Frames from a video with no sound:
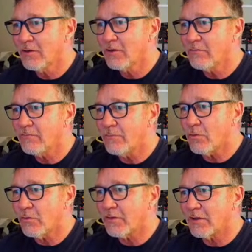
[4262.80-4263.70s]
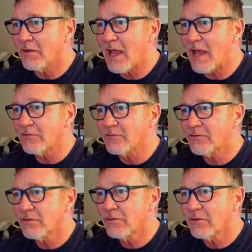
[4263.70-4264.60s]
for the glass.
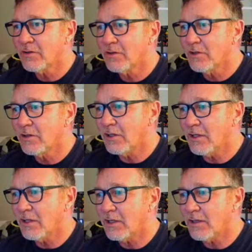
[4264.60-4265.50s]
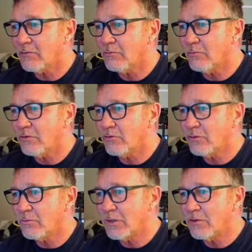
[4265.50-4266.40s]
And we should
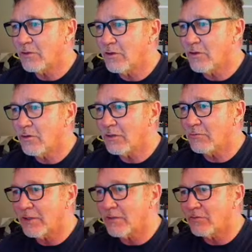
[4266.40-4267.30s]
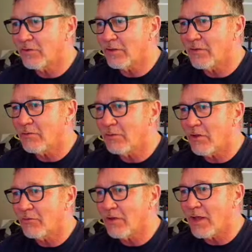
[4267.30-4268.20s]
be good to go. And we can see that we
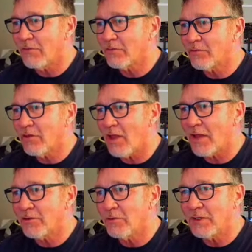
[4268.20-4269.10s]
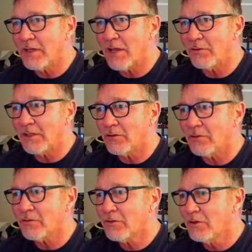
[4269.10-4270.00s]
also have the slot going down
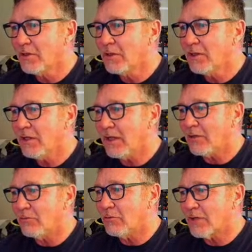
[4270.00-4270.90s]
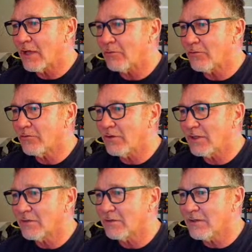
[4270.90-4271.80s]
here, and it will countersink
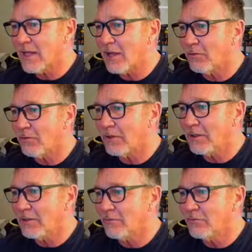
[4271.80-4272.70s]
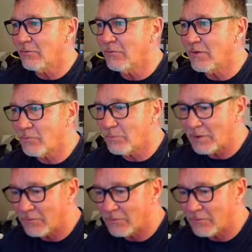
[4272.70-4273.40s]
down into this piece